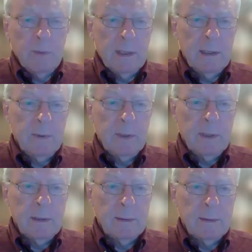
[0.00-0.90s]
we did.
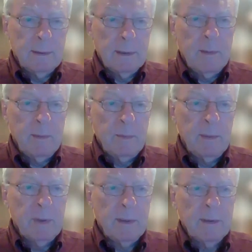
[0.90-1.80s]
And I
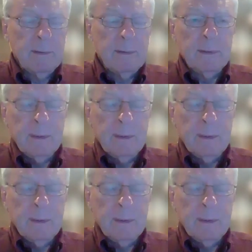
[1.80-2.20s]
remember